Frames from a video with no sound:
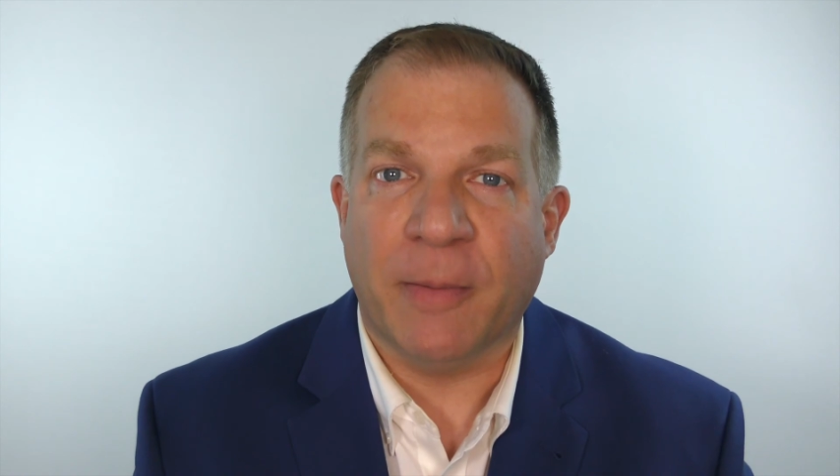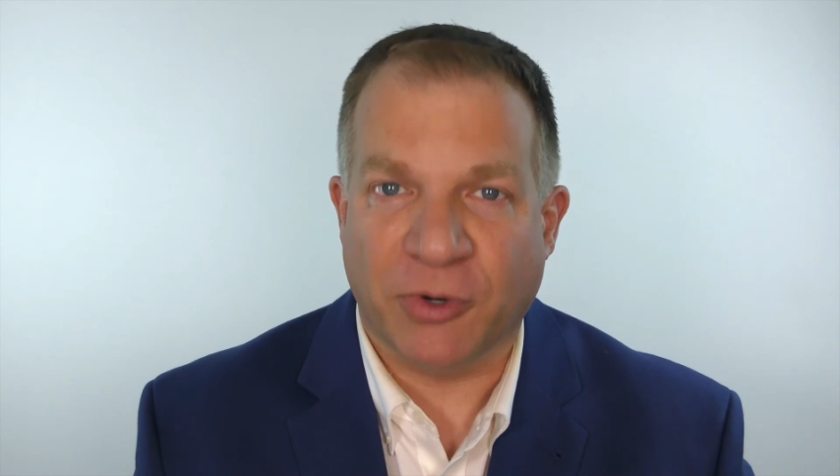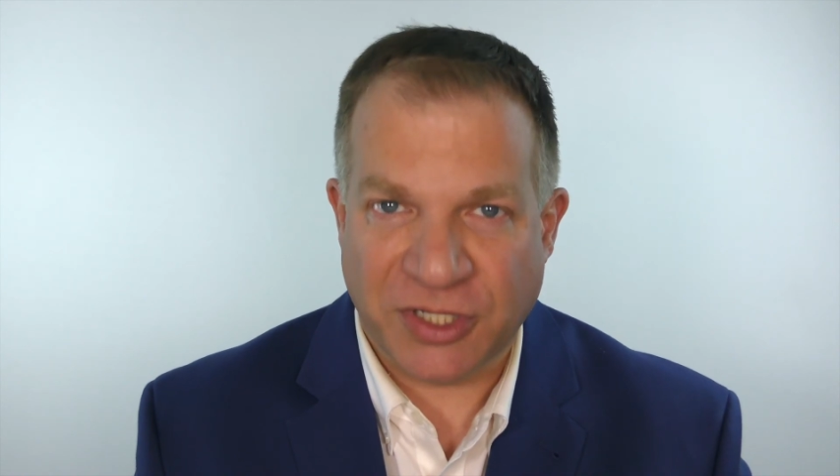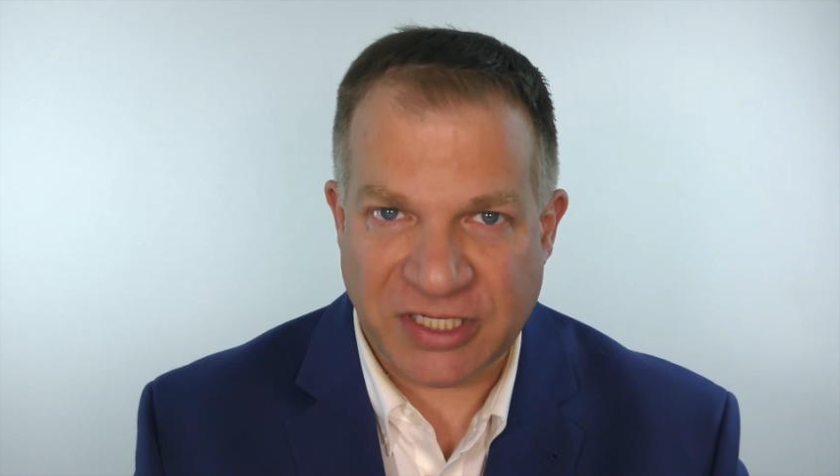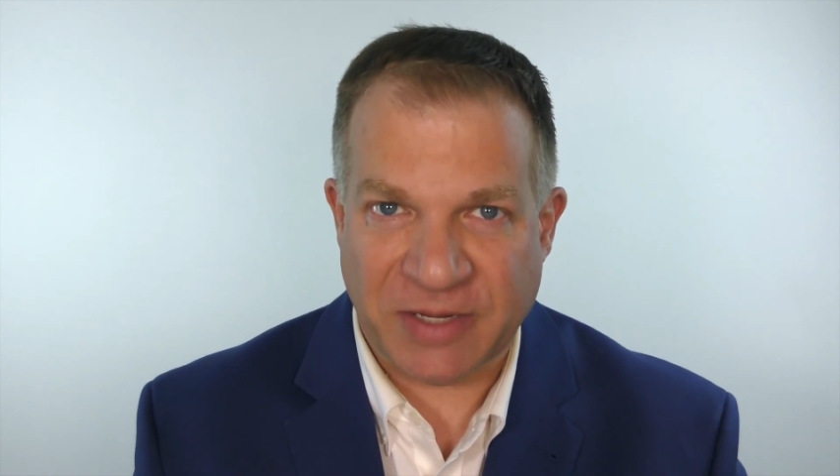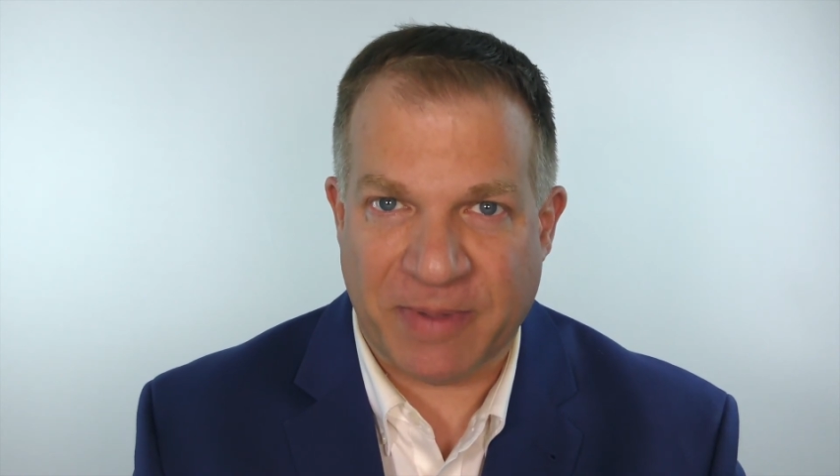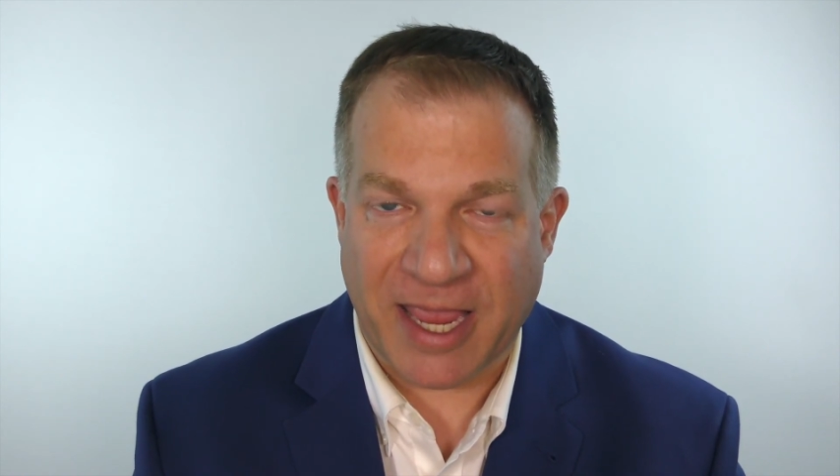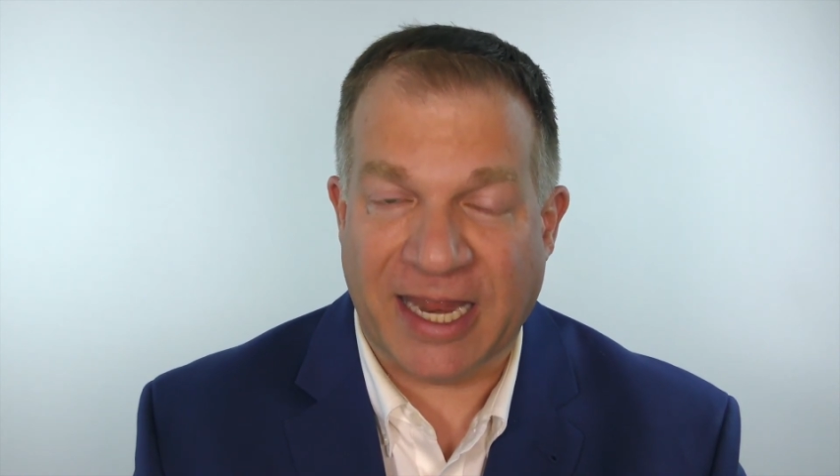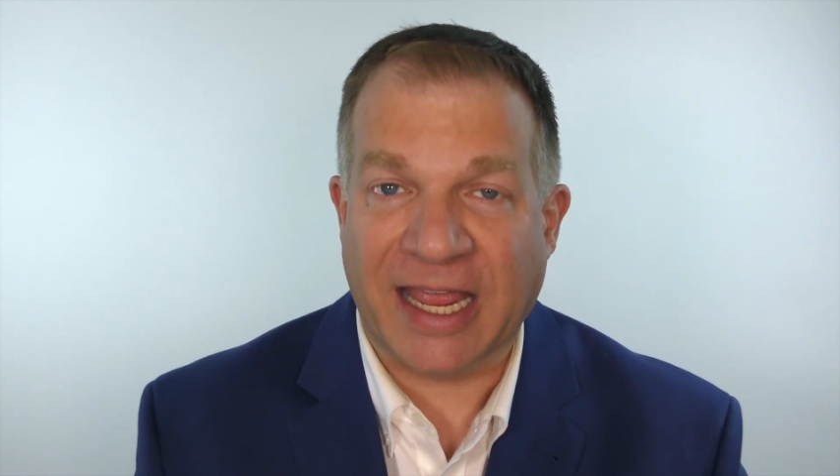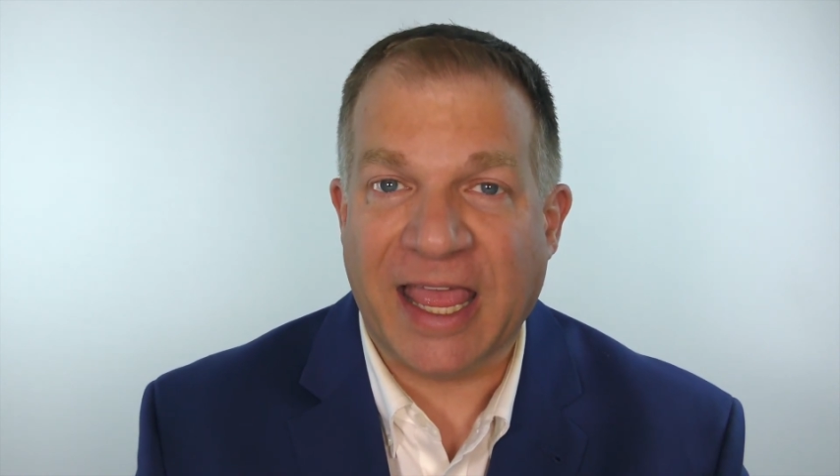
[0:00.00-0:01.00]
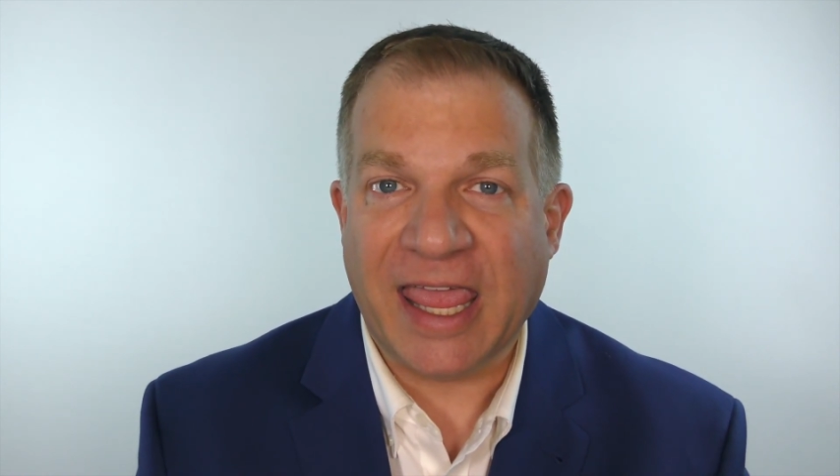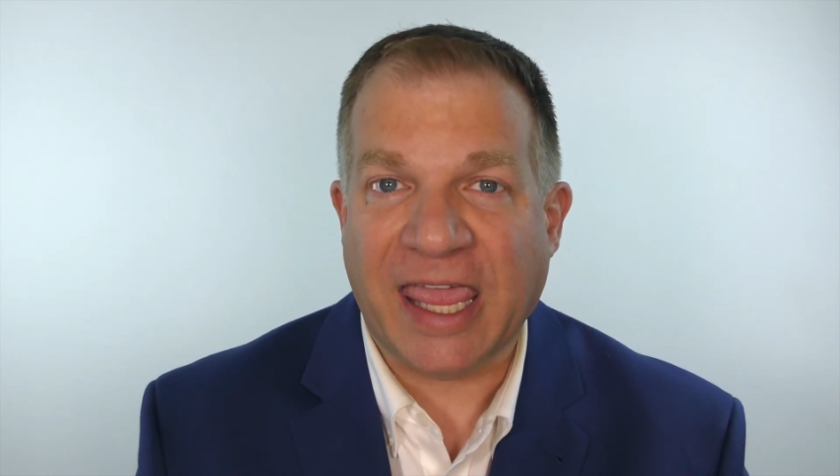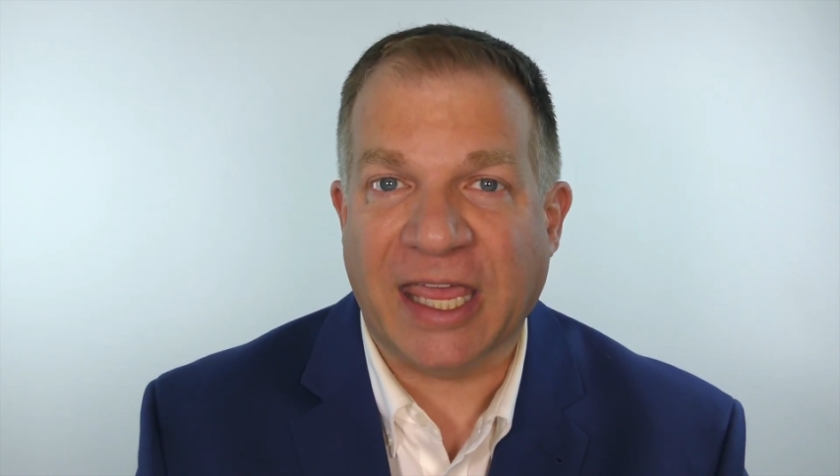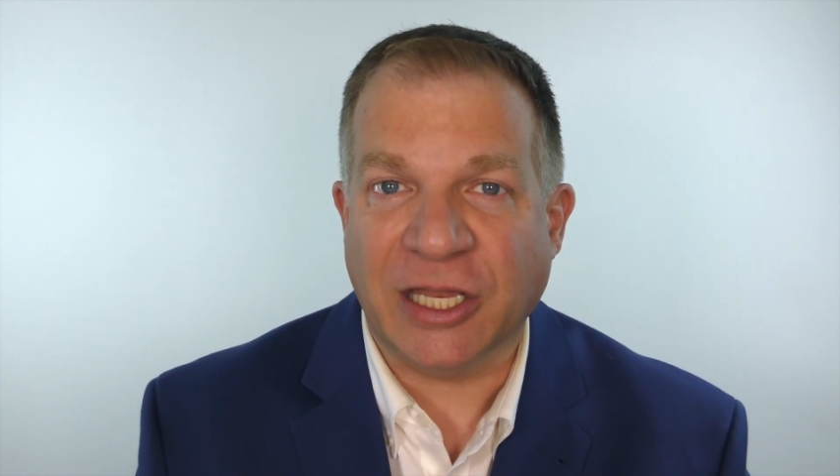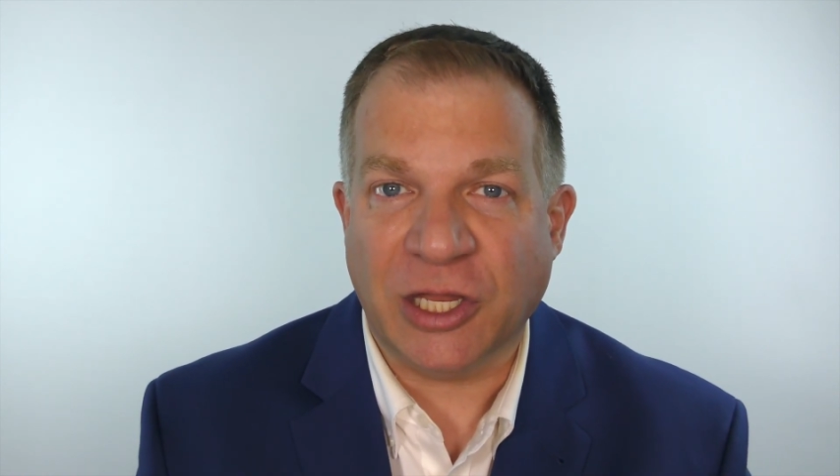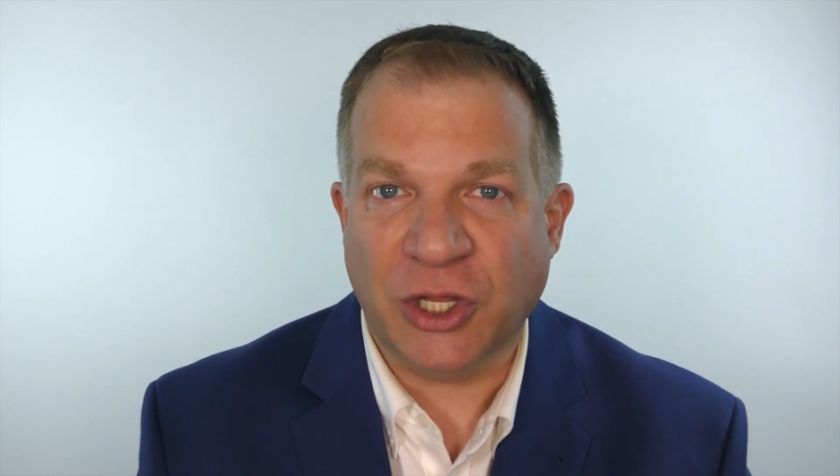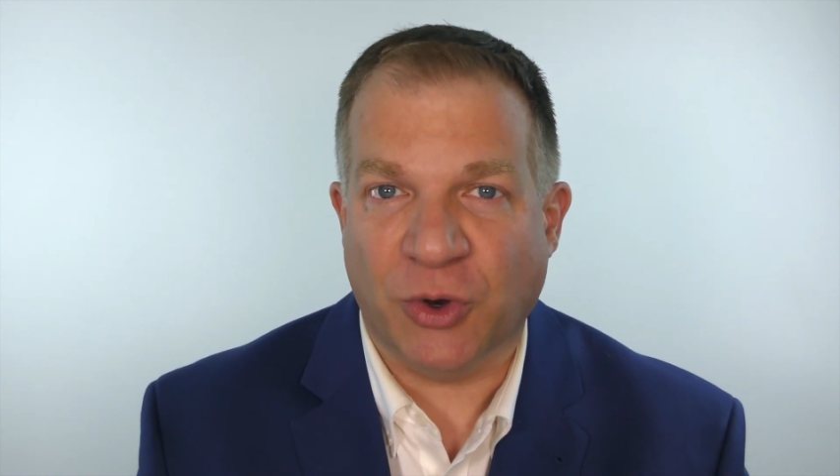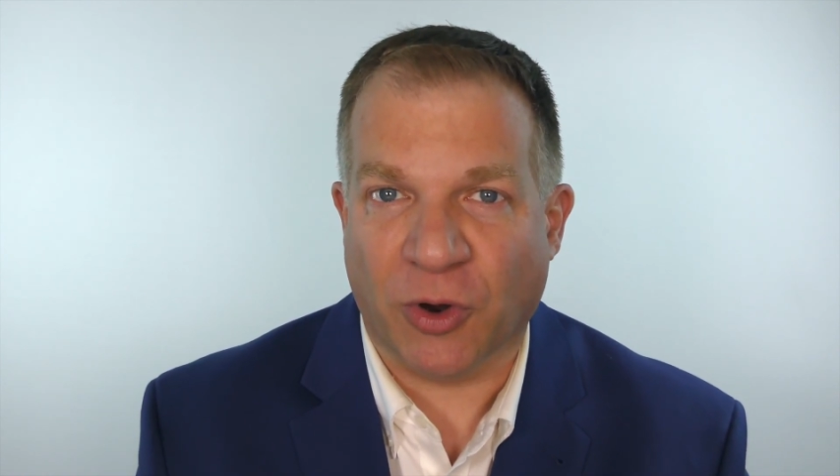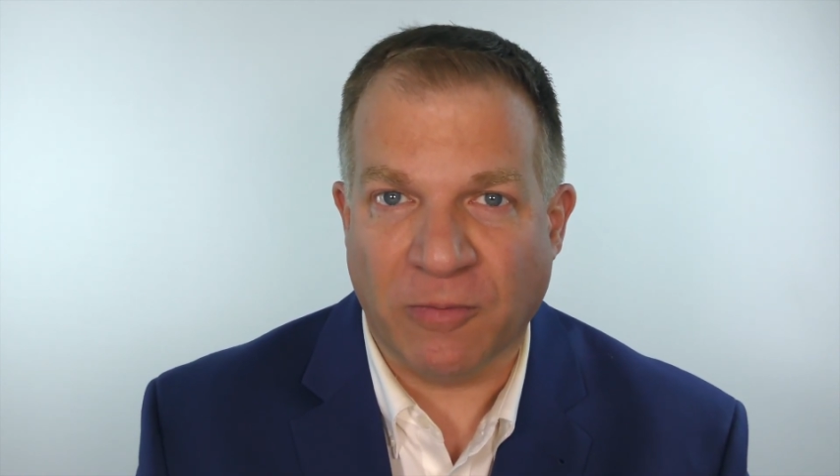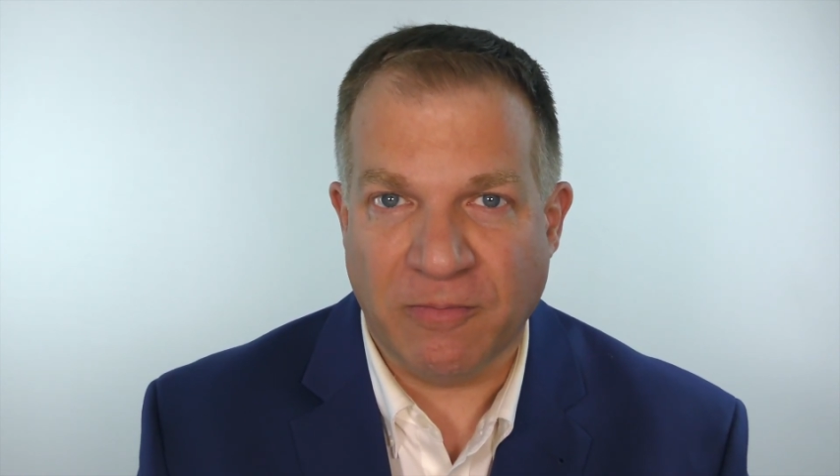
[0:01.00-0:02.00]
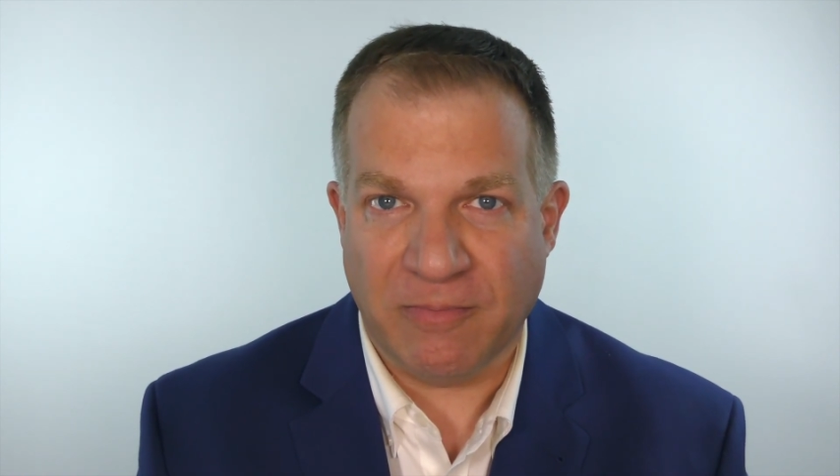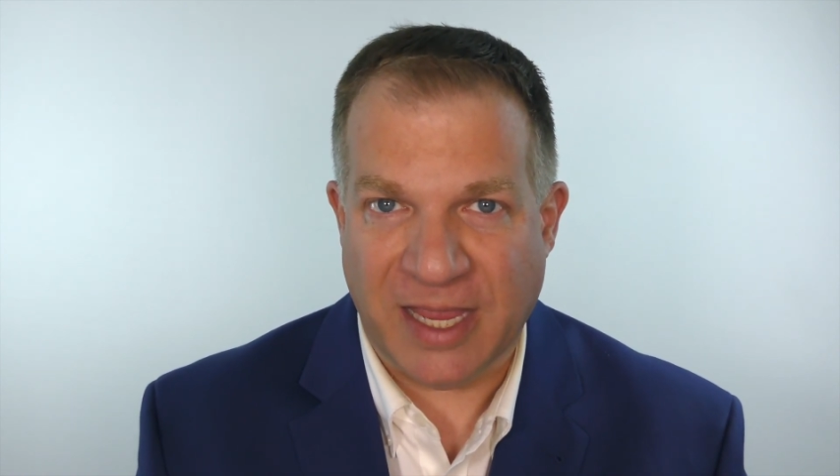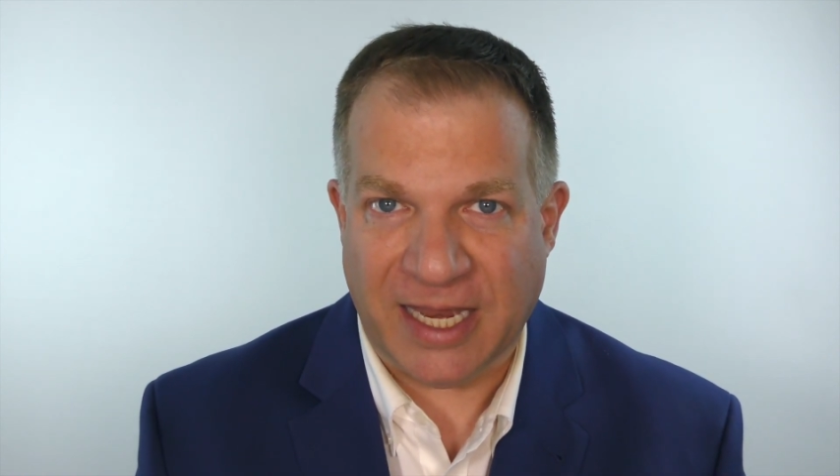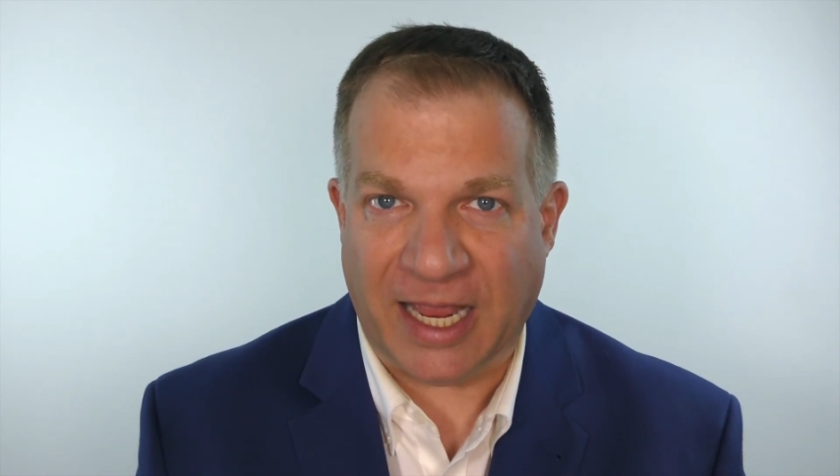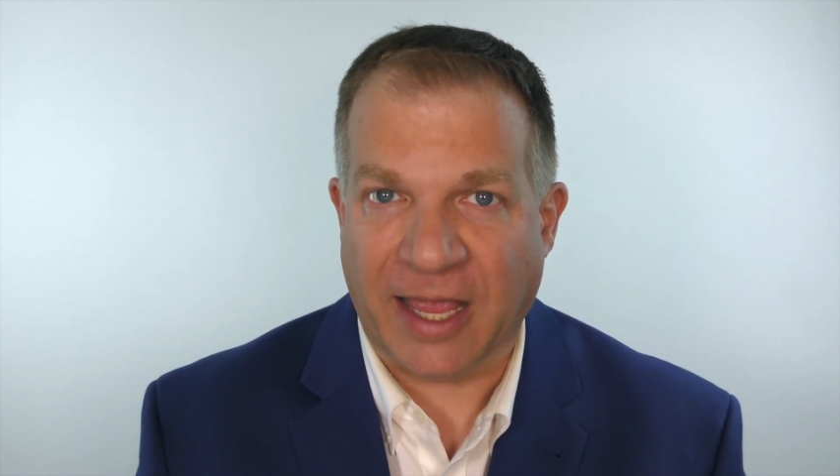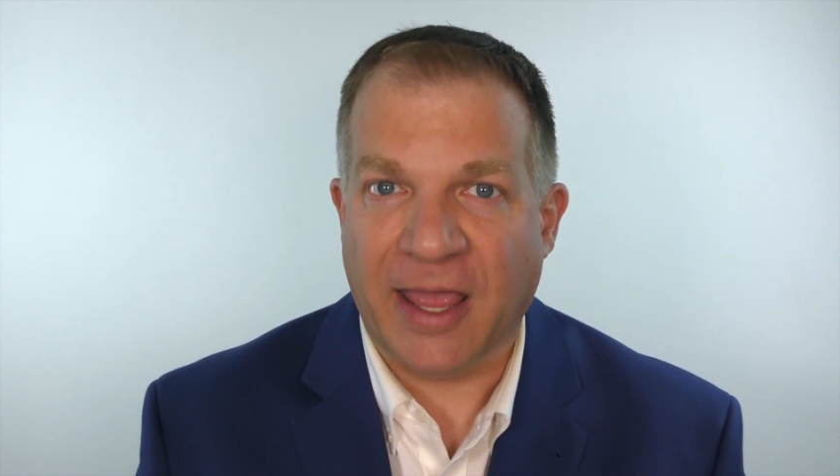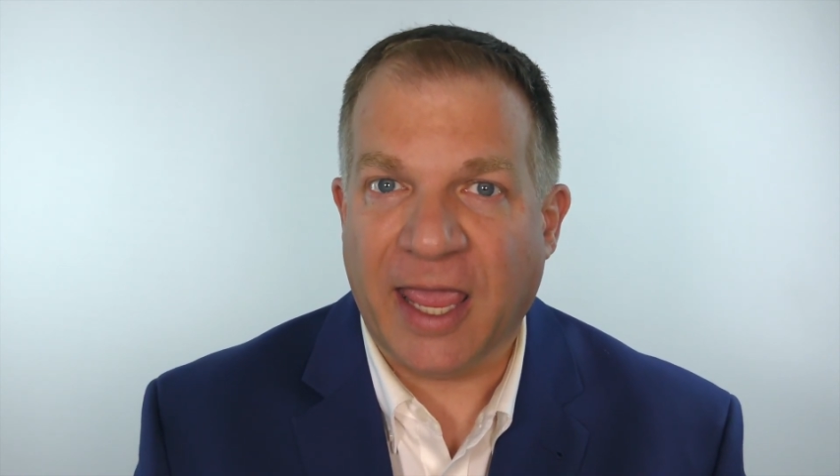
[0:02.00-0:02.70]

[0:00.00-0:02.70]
participating in your meeting.